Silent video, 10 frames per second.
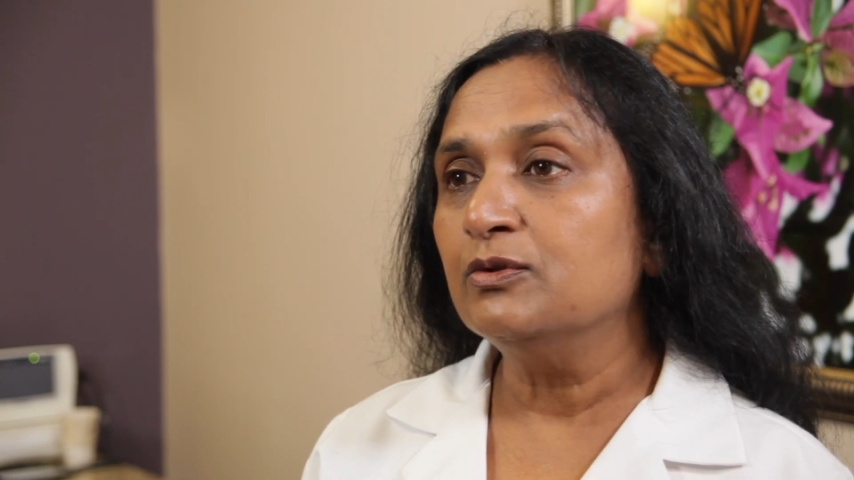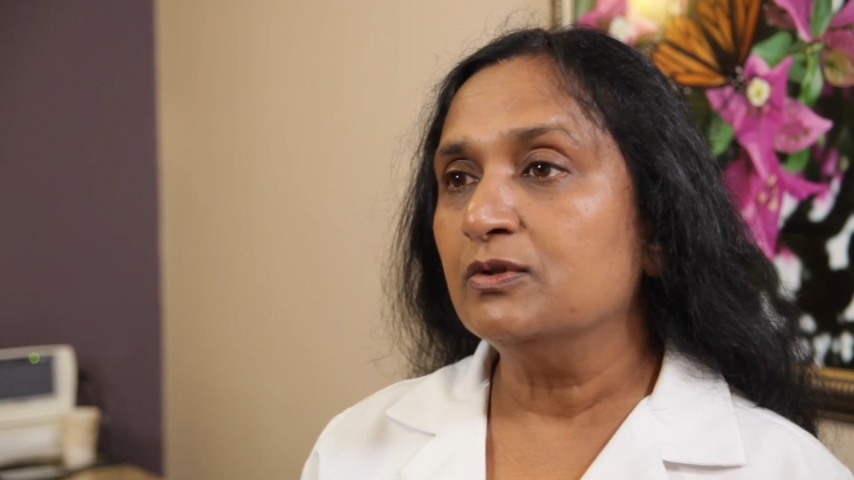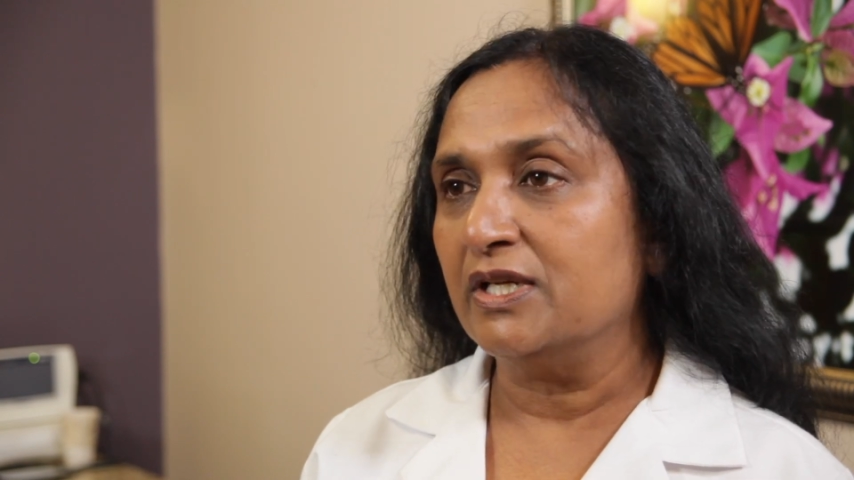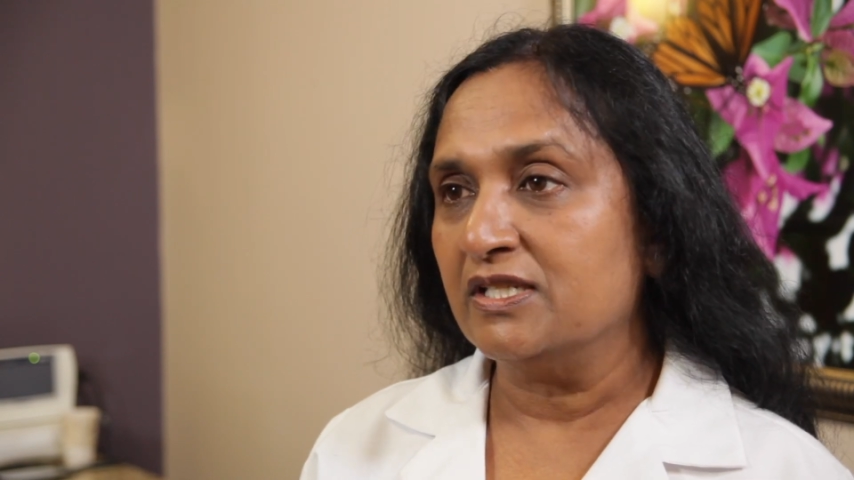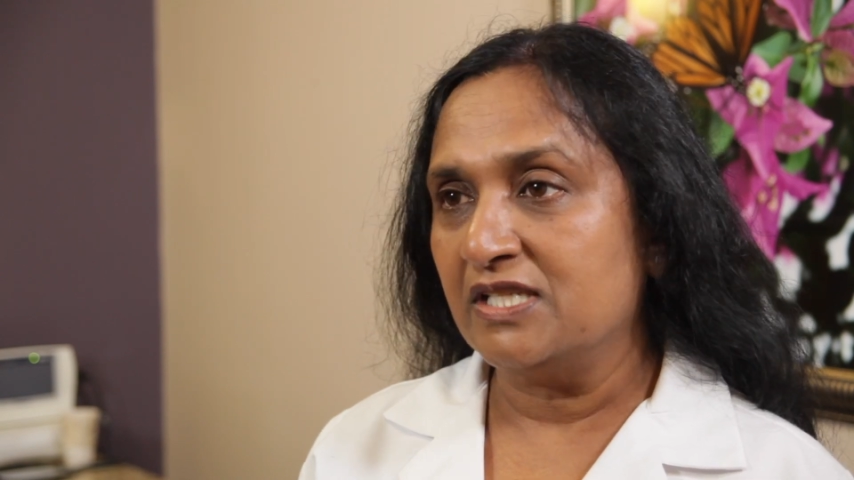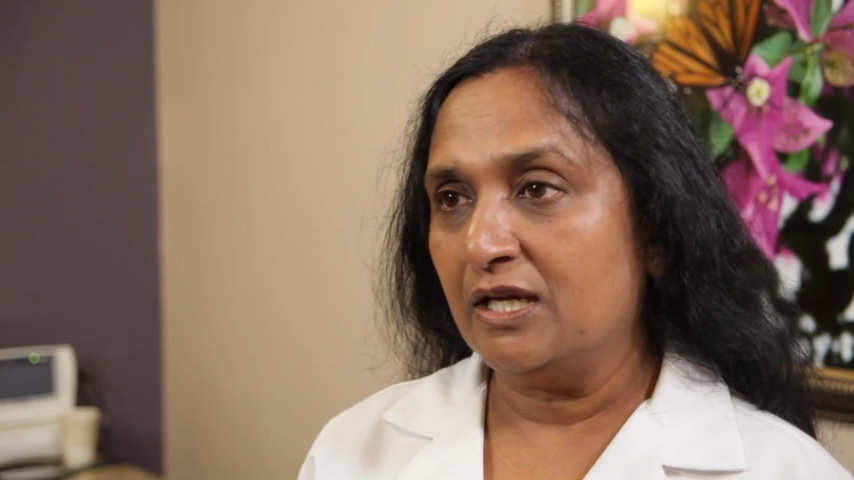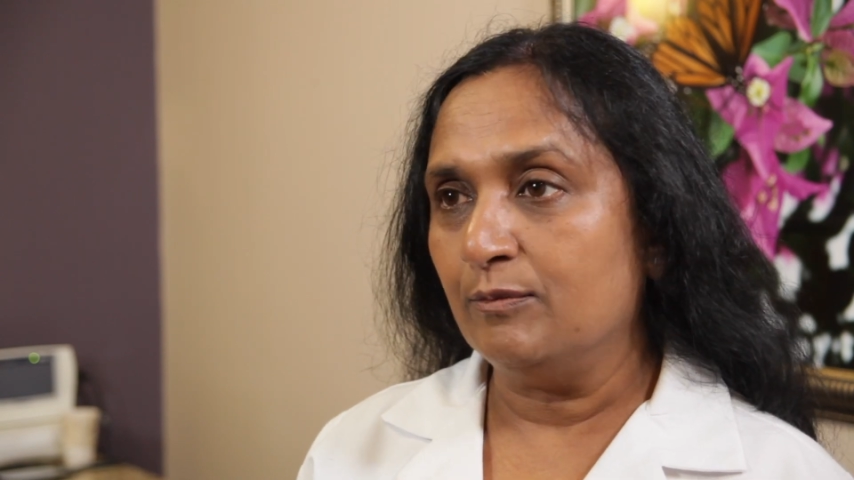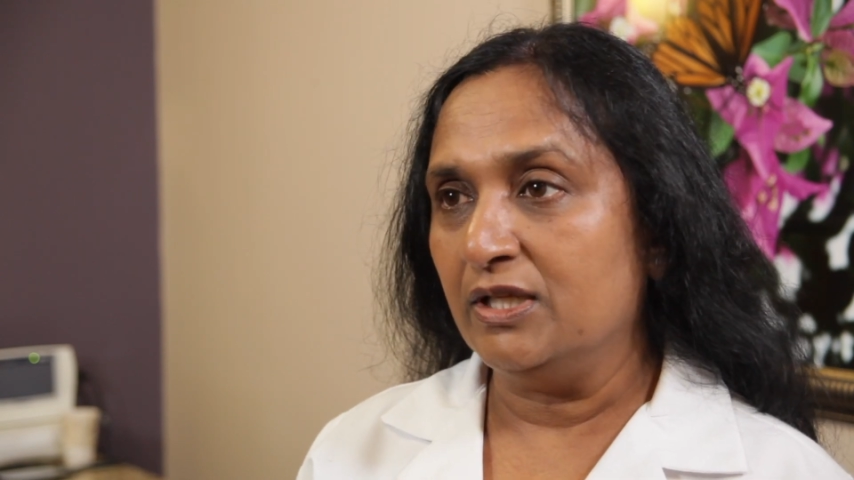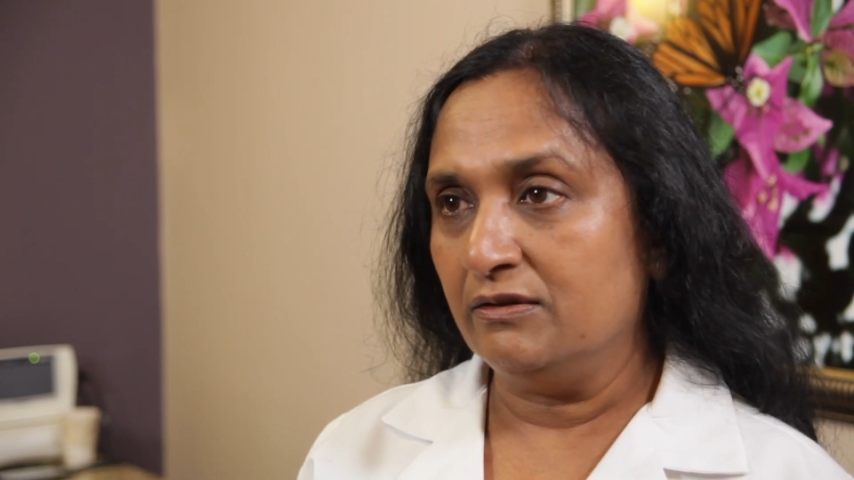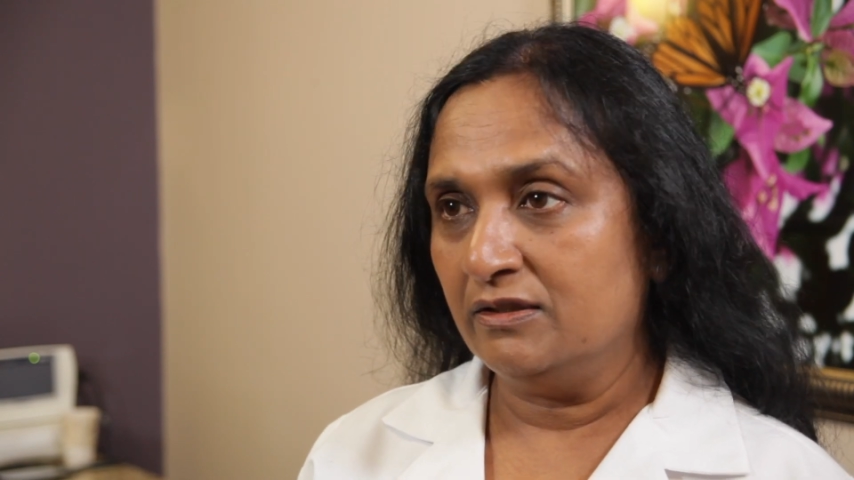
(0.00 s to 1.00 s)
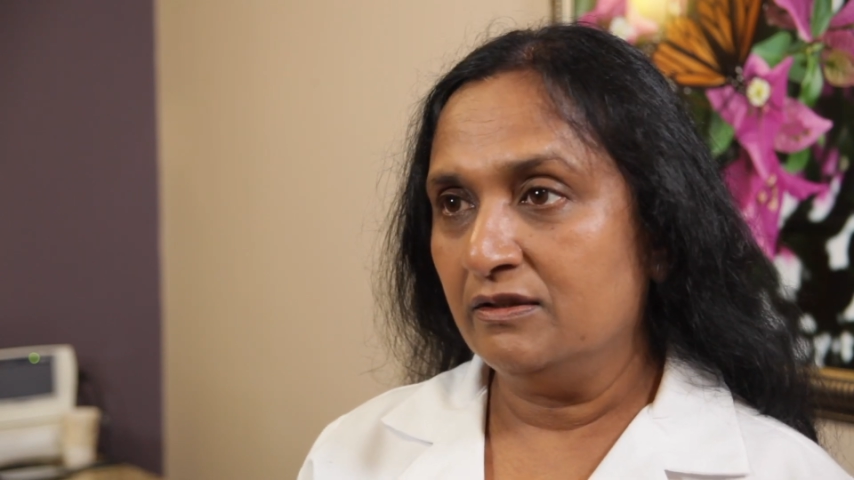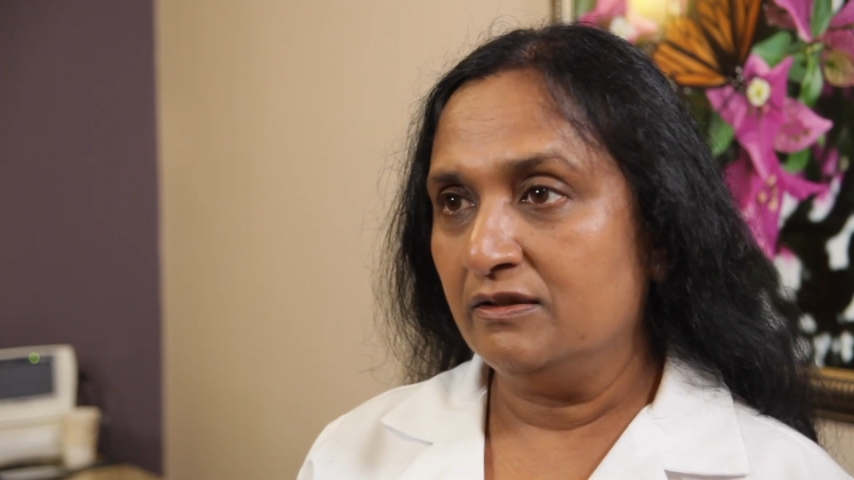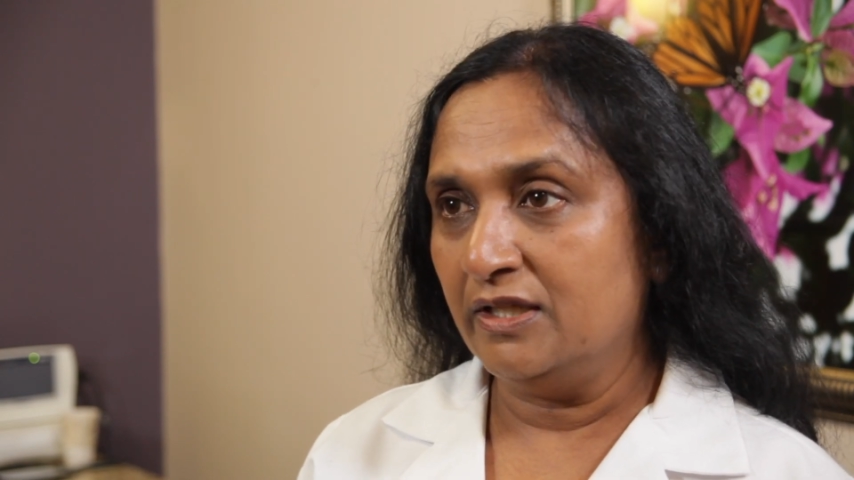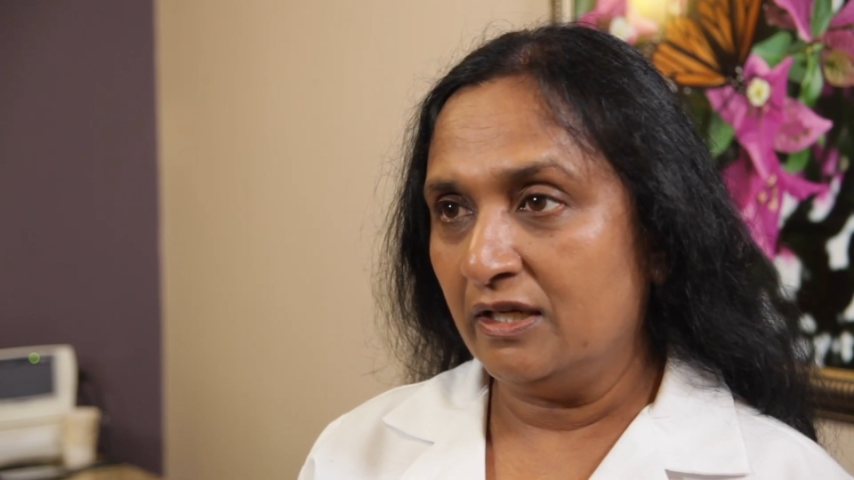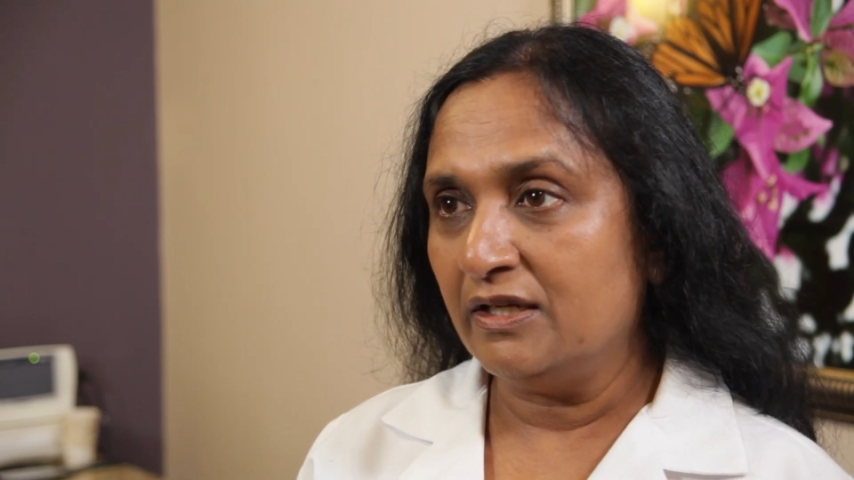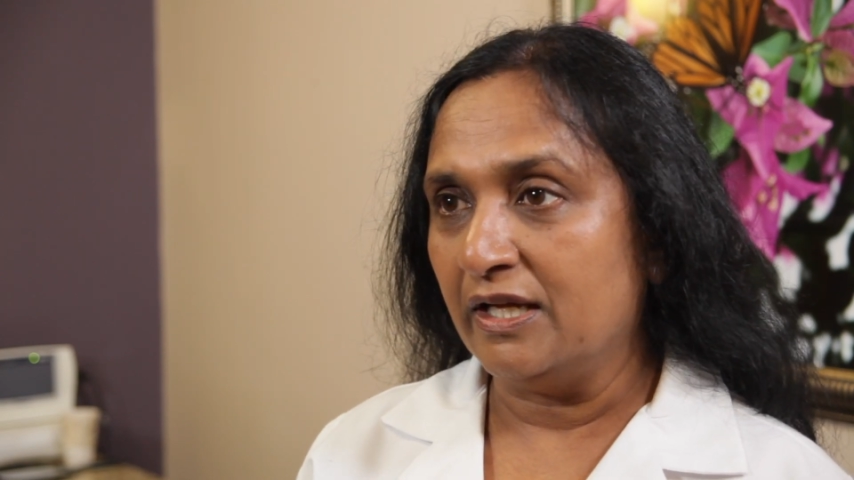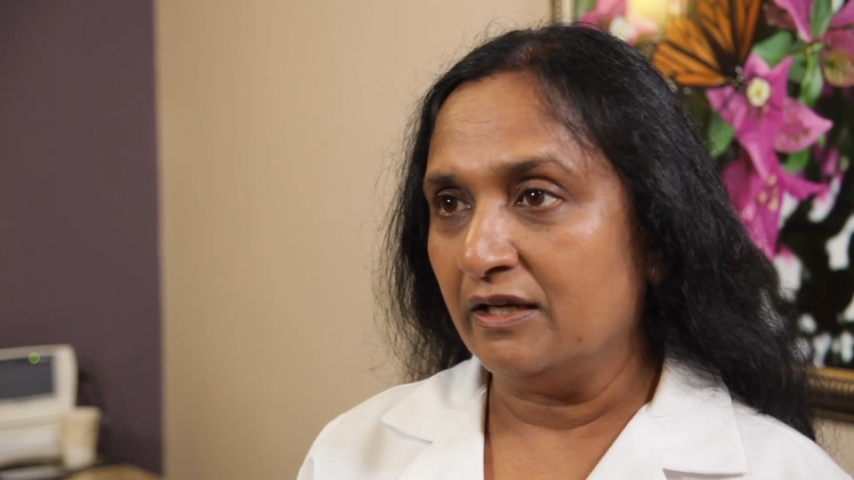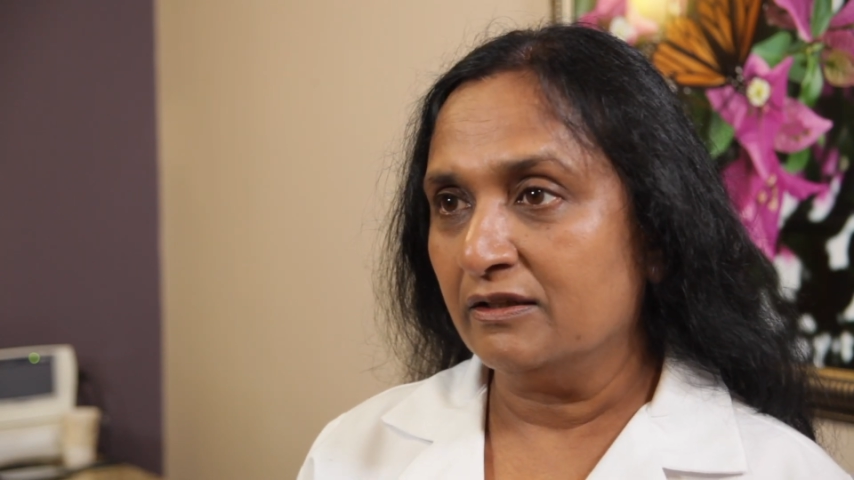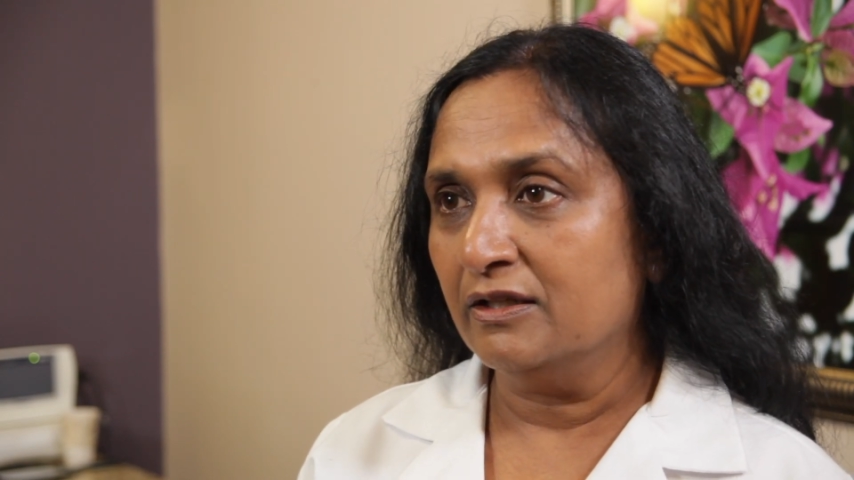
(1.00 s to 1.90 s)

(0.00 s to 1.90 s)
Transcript: to examine their neck